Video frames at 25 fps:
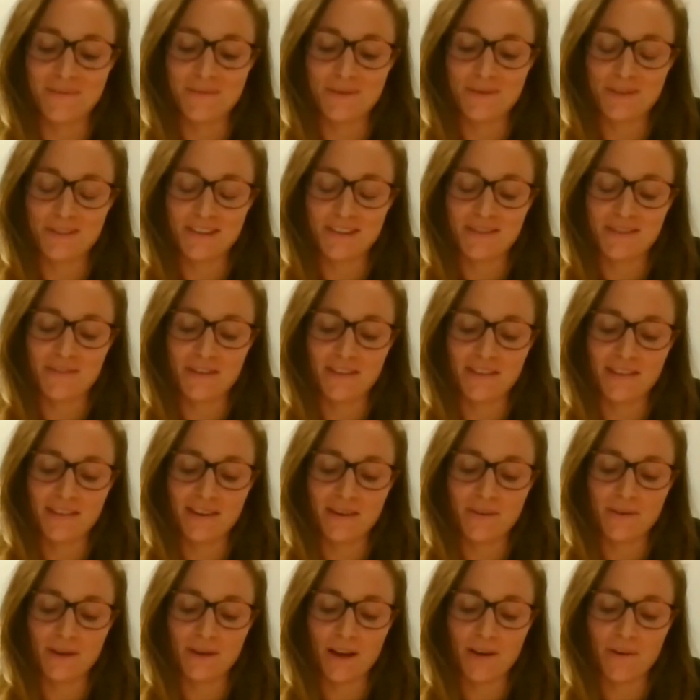most
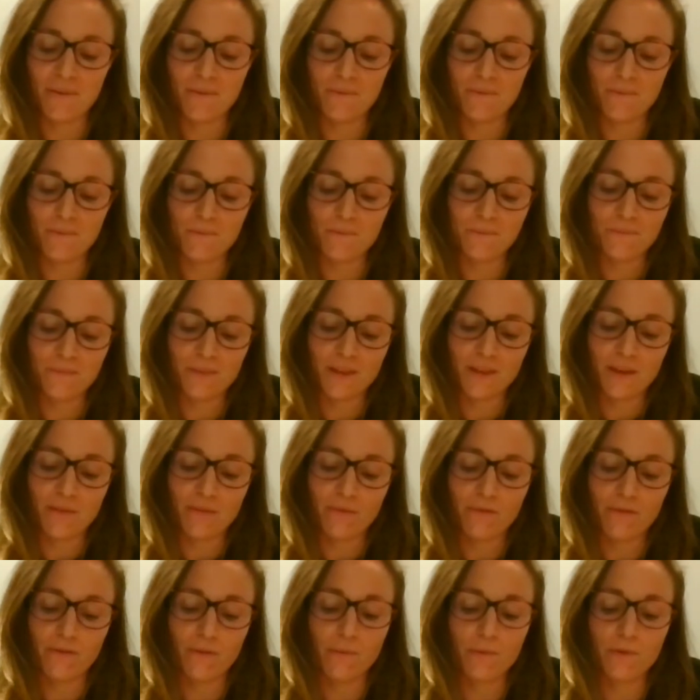everything.
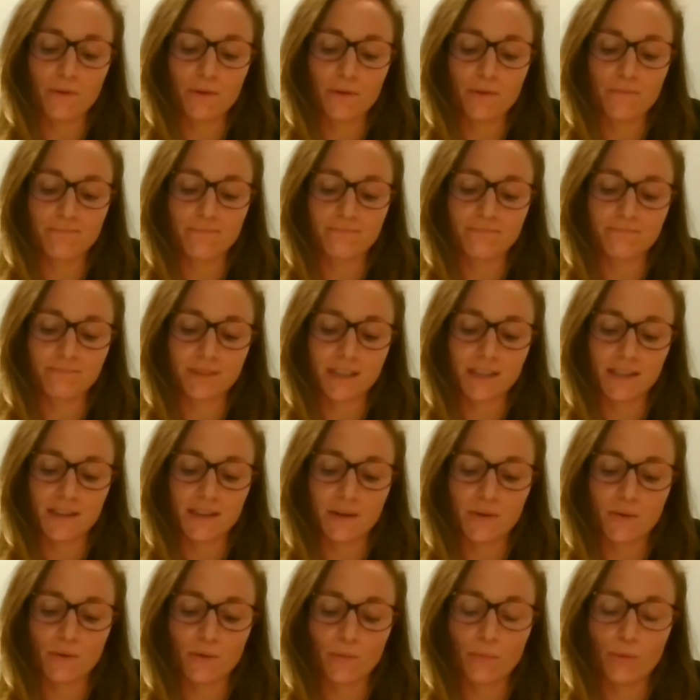From a
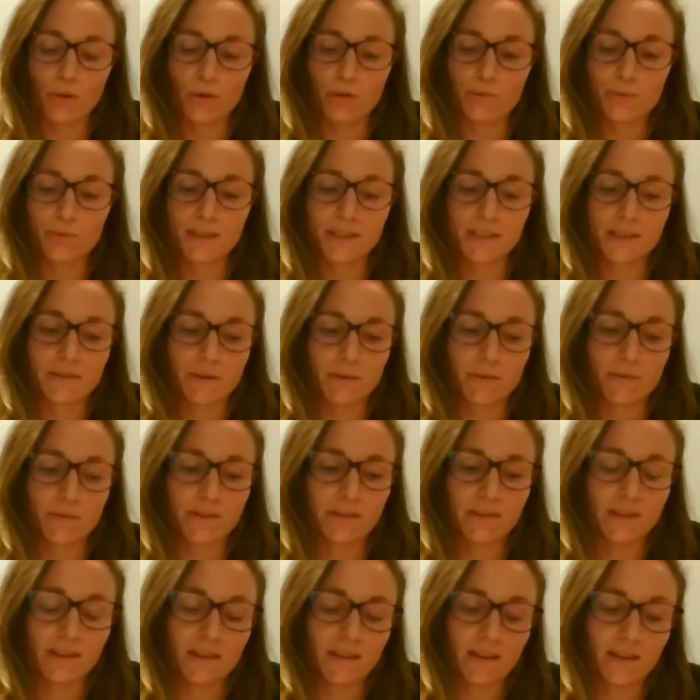technical perspective, I
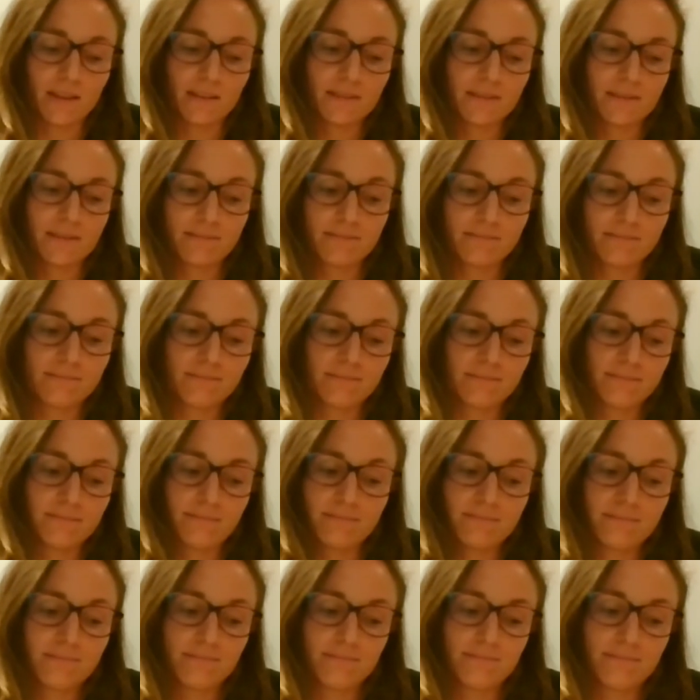would say that
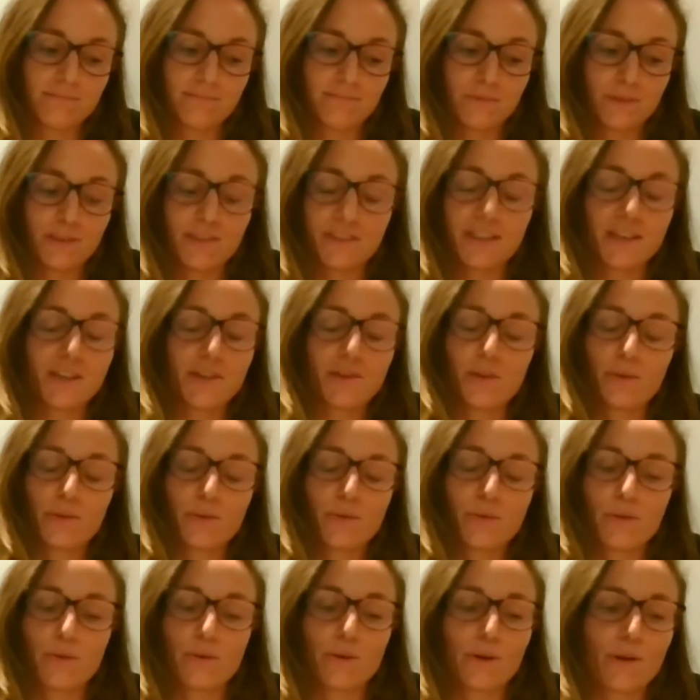we still
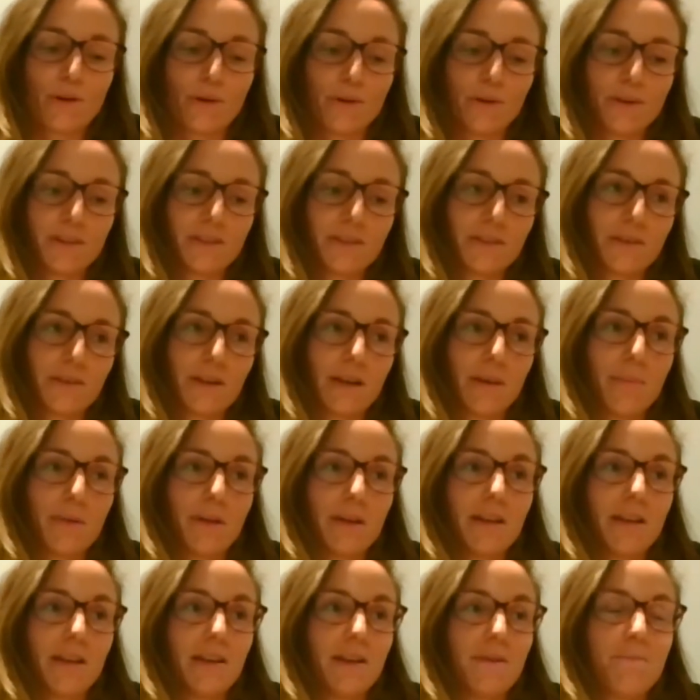don't know how it's going to
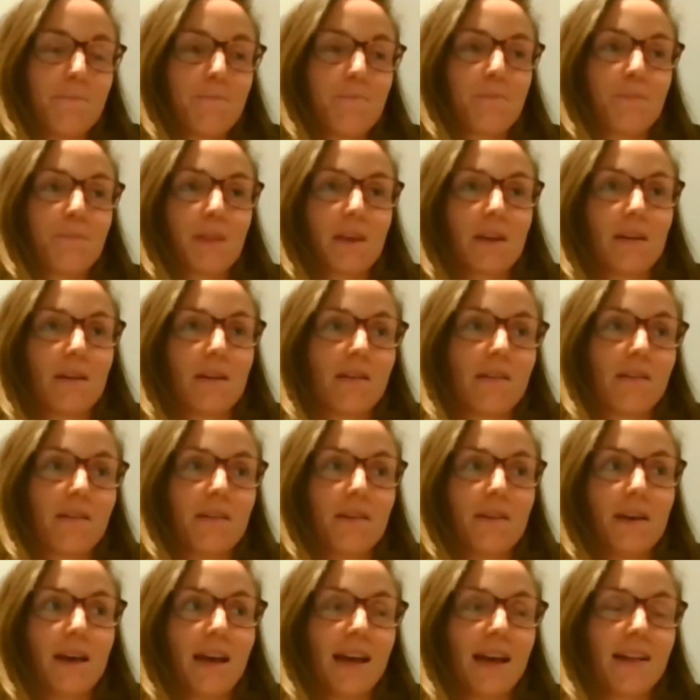be
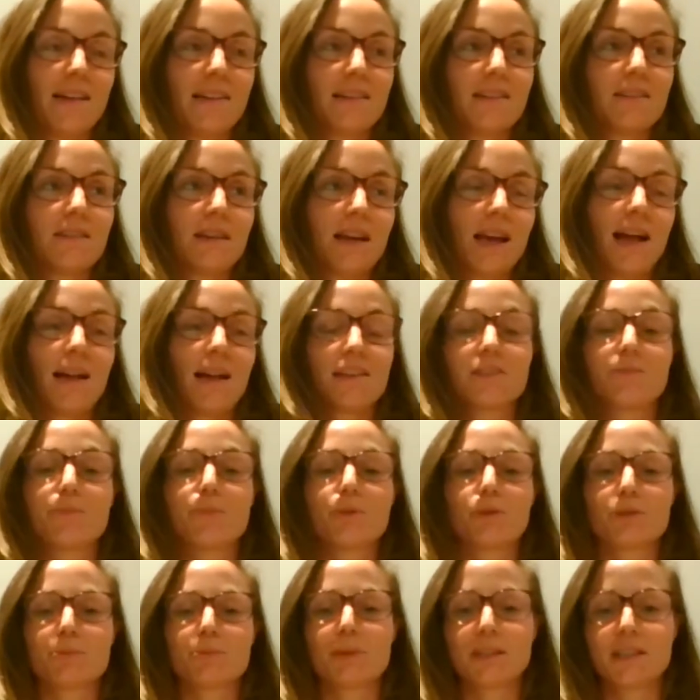in a health
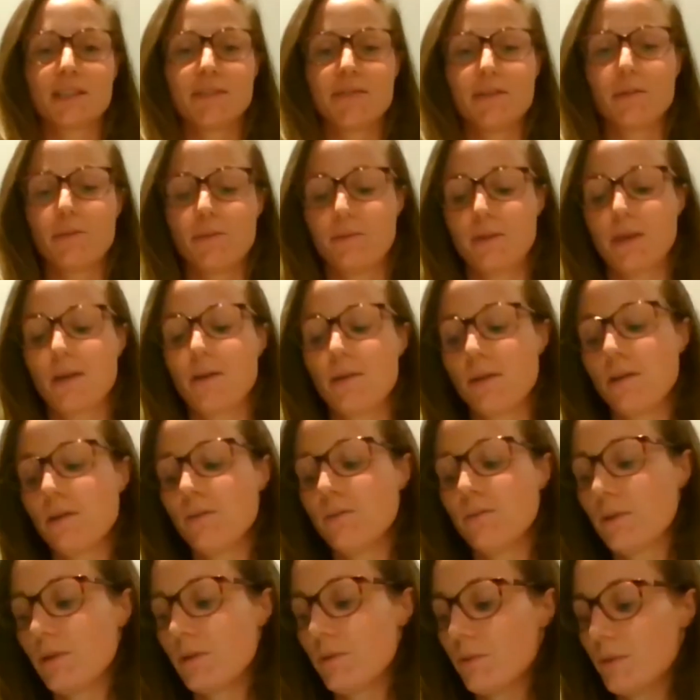perspective, I
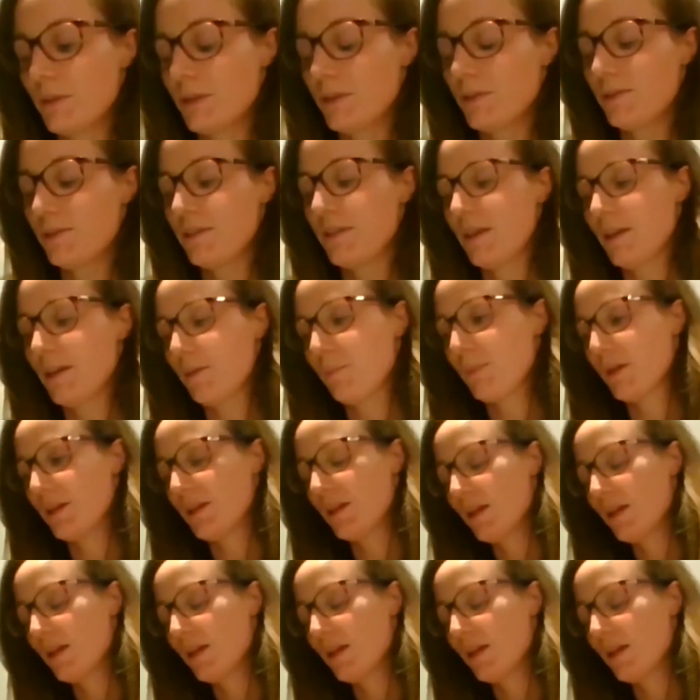wanted to say.